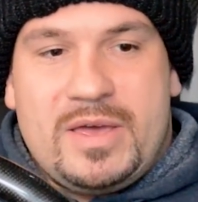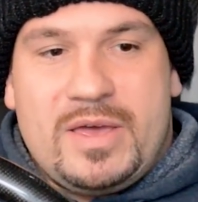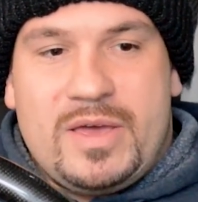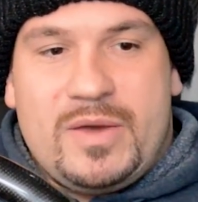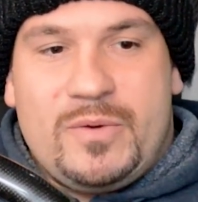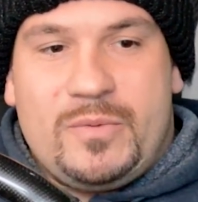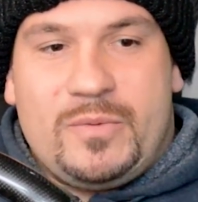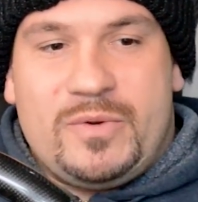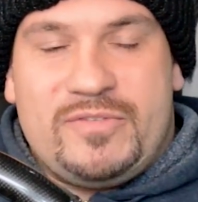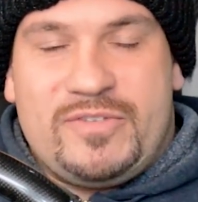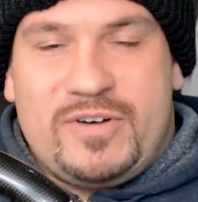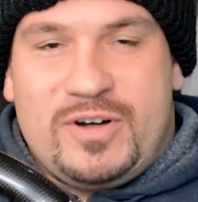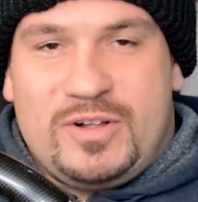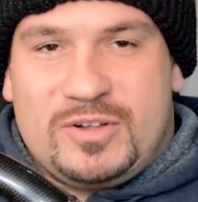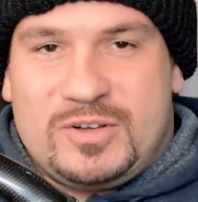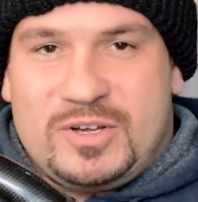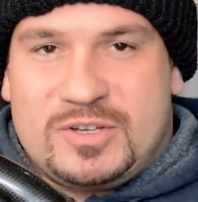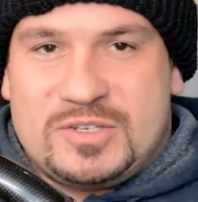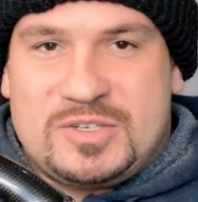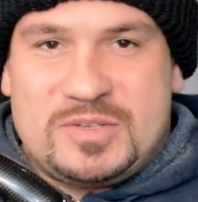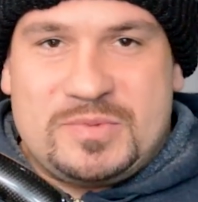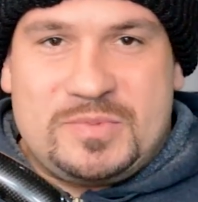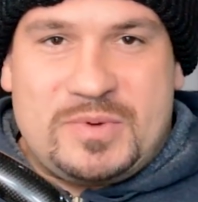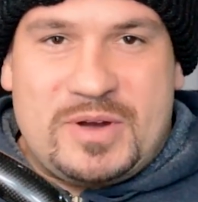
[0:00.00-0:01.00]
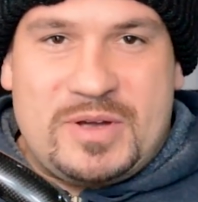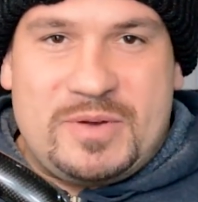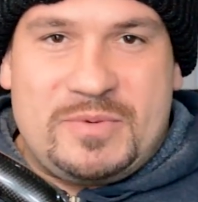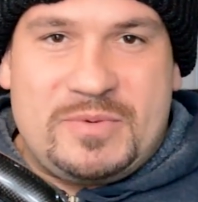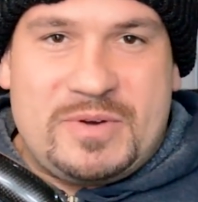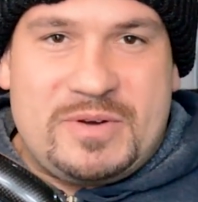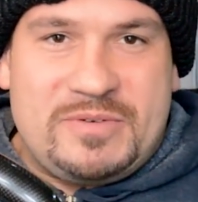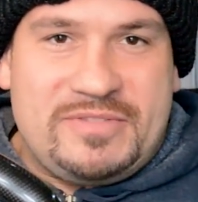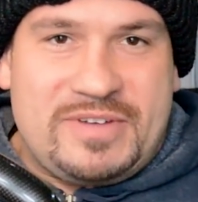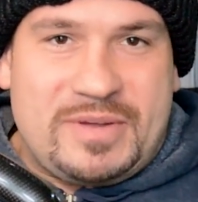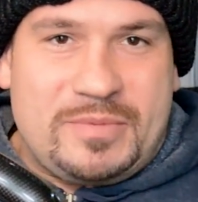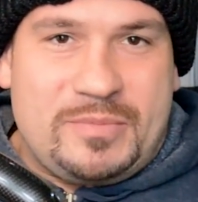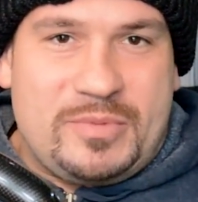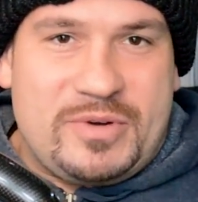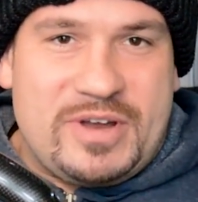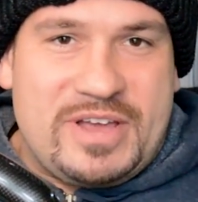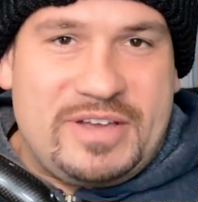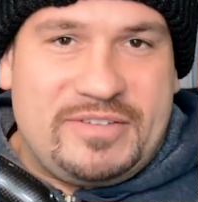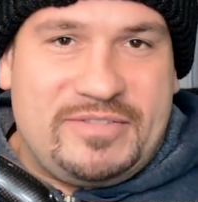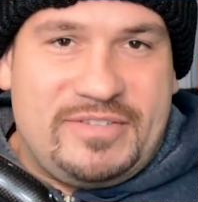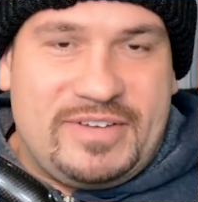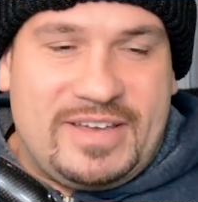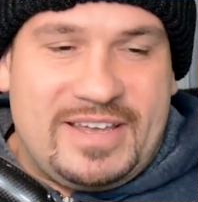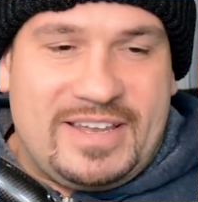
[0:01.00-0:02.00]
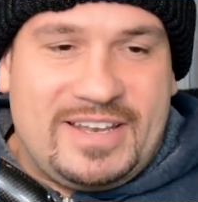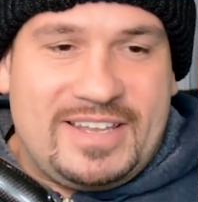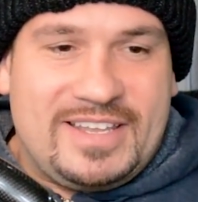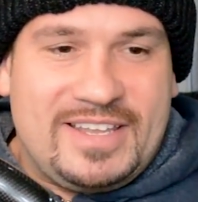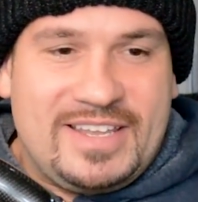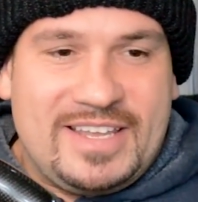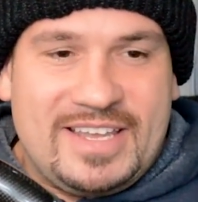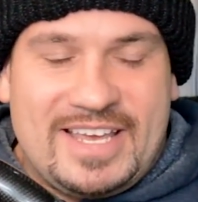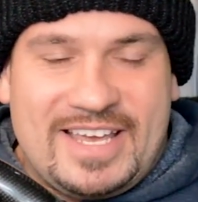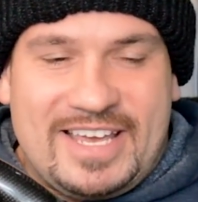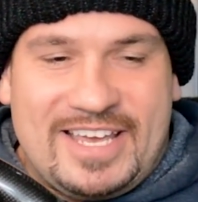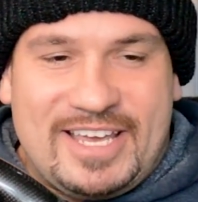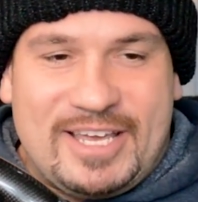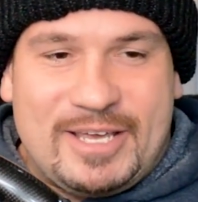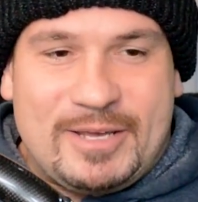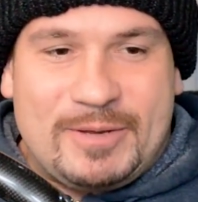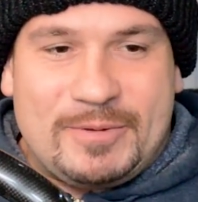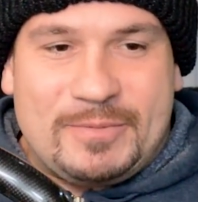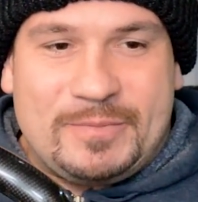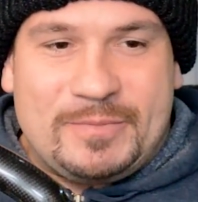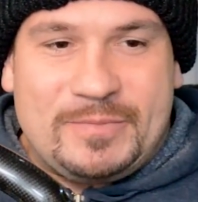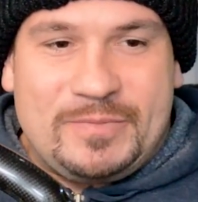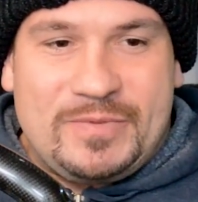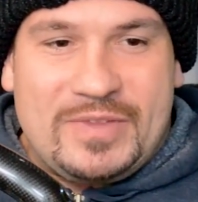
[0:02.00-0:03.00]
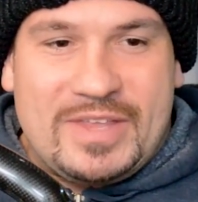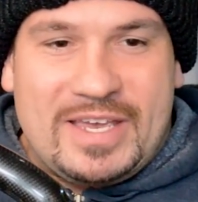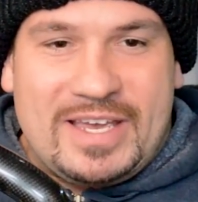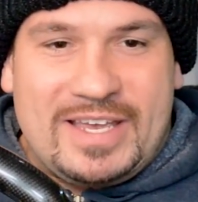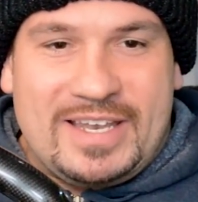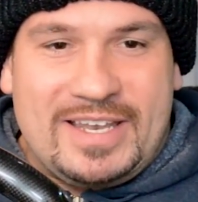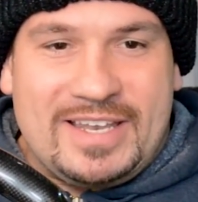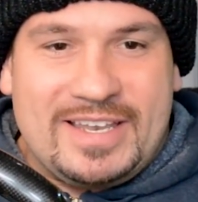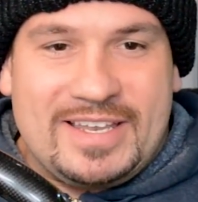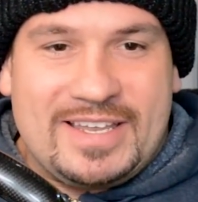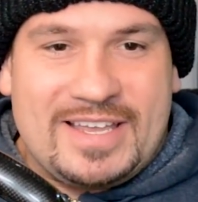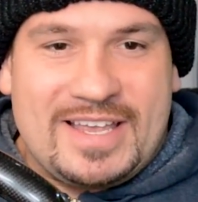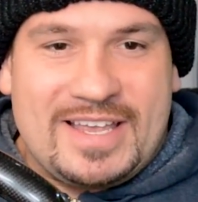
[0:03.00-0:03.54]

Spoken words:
We've all got to the point where we've had brake fade, and